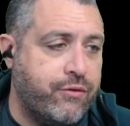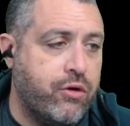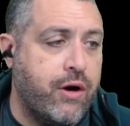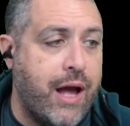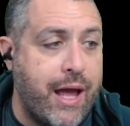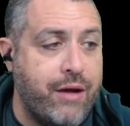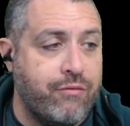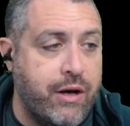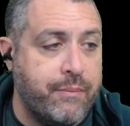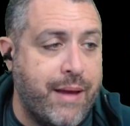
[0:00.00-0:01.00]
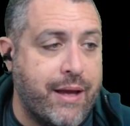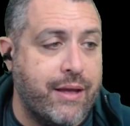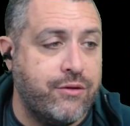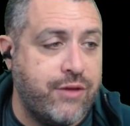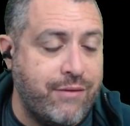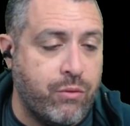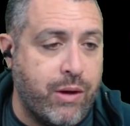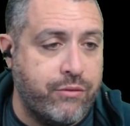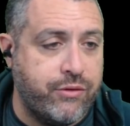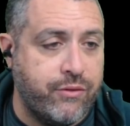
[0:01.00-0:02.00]
or high at running back and save at
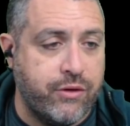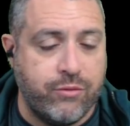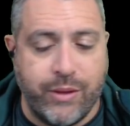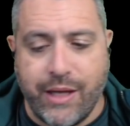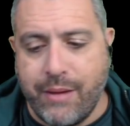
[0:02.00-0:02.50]
wide receiver this week?